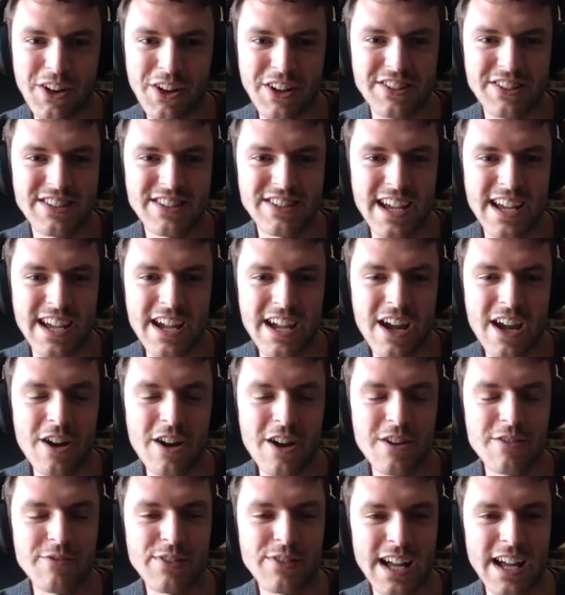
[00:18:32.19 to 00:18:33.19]
these people have
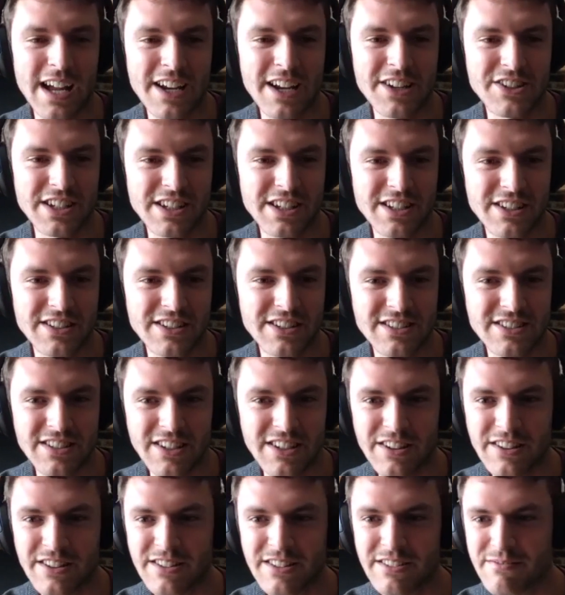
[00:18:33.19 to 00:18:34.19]
lost jobs, but
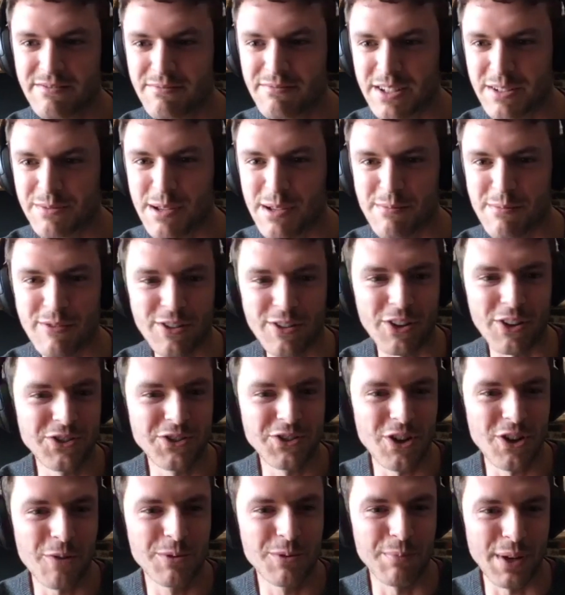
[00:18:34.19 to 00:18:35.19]
that could
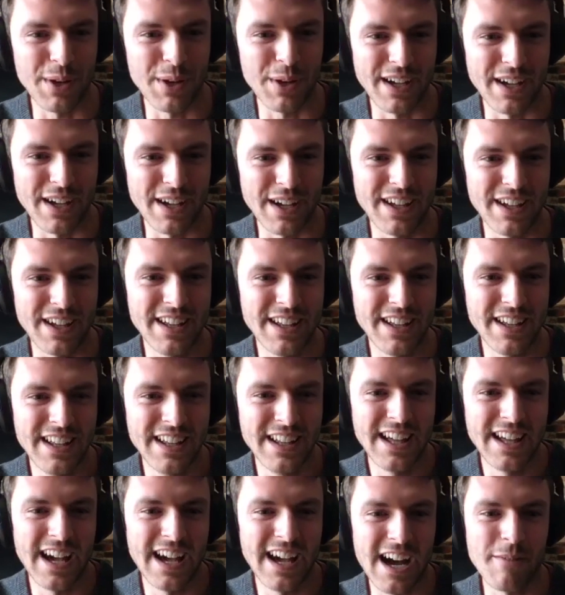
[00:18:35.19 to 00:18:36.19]
be a sort of
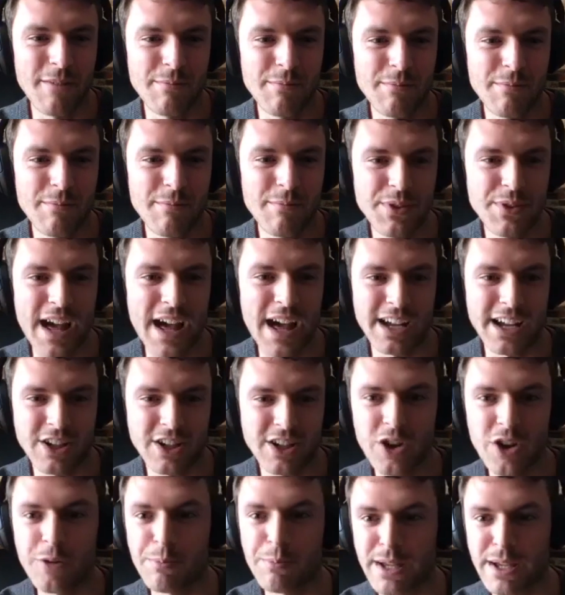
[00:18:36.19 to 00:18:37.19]
unexpected
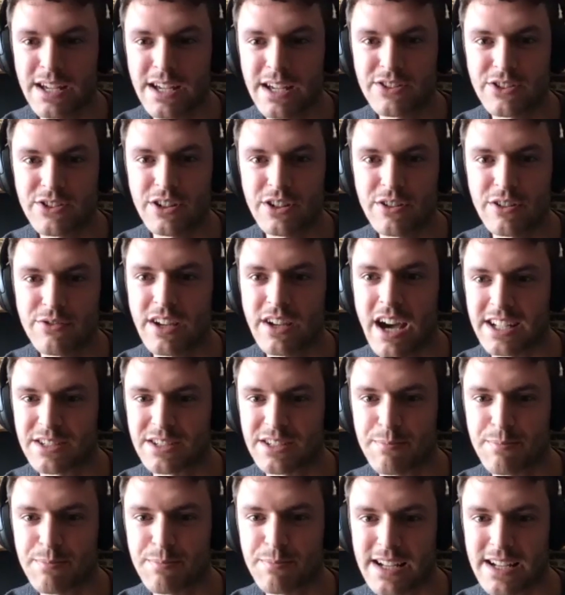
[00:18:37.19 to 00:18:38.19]
benefit to the
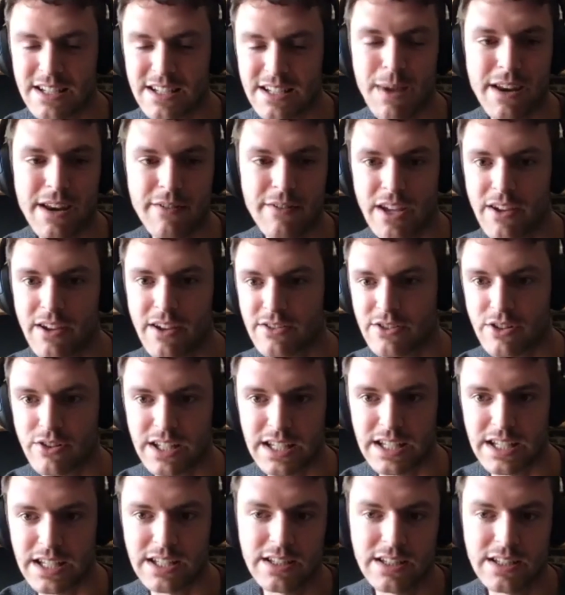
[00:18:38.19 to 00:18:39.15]
startup ecosystem.